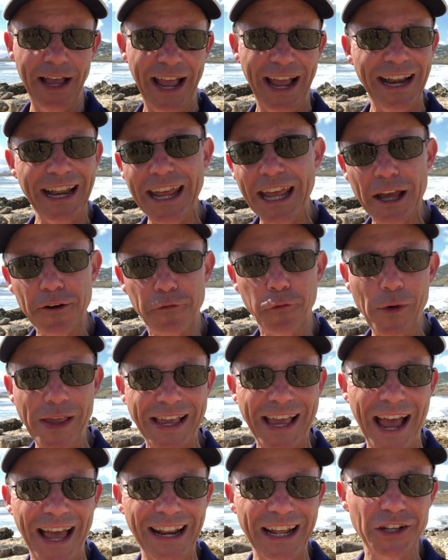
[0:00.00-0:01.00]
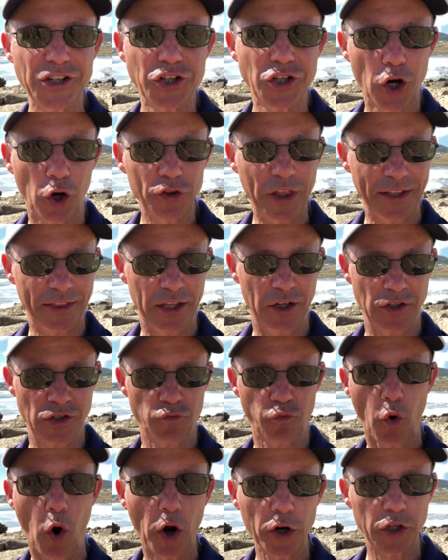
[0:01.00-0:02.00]
And if we cannot show that
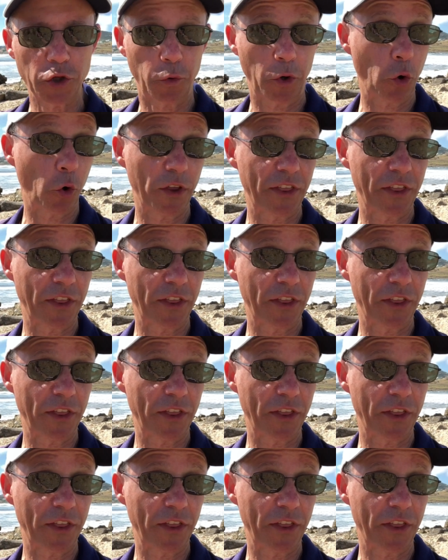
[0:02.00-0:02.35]
there's wrongdoing